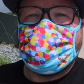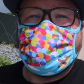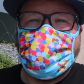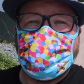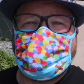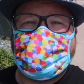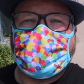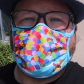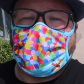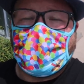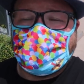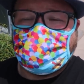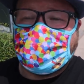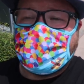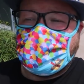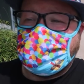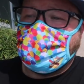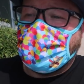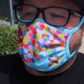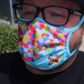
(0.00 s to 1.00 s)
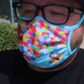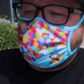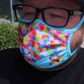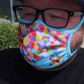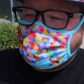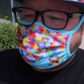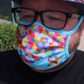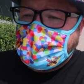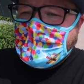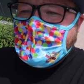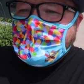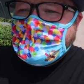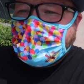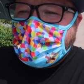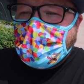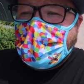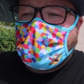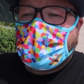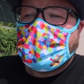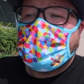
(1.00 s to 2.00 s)
Future World anymore because
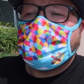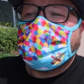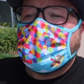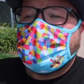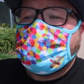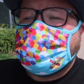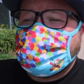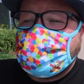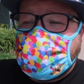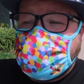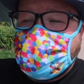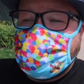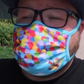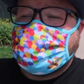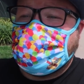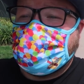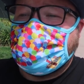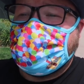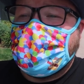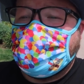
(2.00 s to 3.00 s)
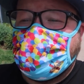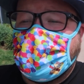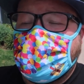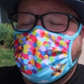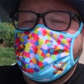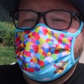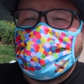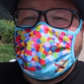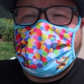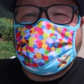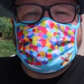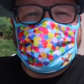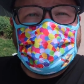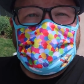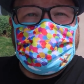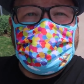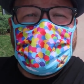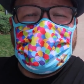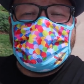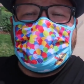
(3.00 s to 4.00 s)
they are like changing it and
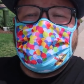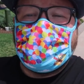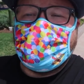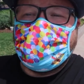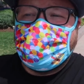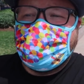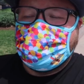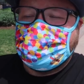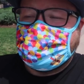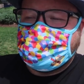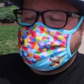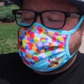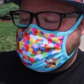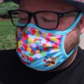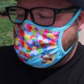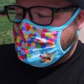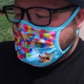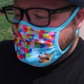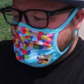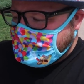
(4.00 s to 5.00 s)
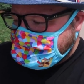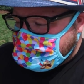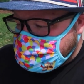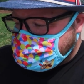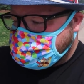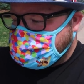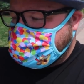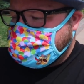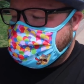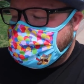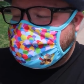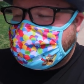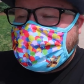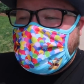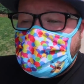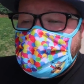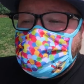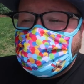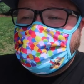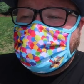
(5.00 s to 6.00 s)
actually making it into different
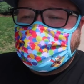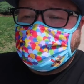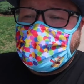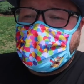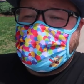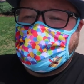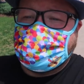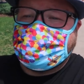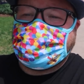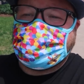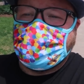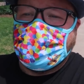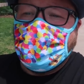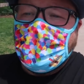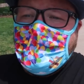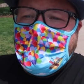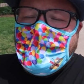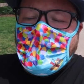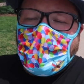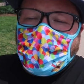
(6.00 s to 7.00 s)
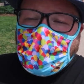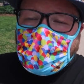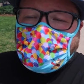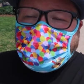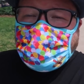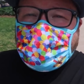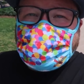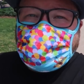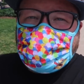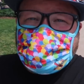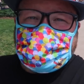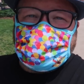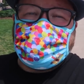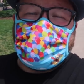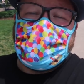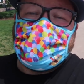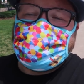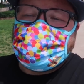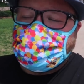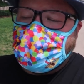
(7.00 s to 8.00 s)
themed land. So where Mission
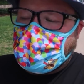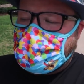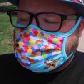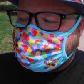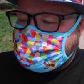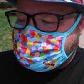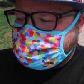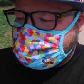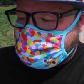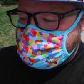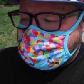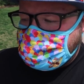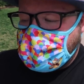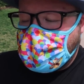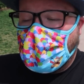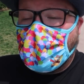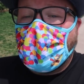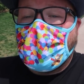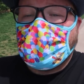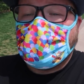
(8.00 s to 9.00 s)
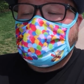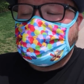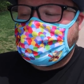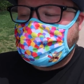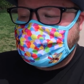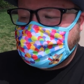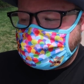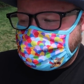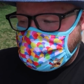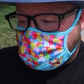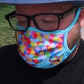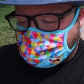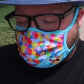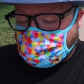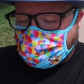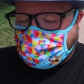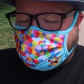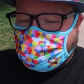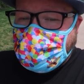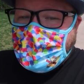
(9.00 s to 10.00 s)
Space was, it's going to be World
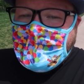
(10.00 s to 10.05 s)
Discovery.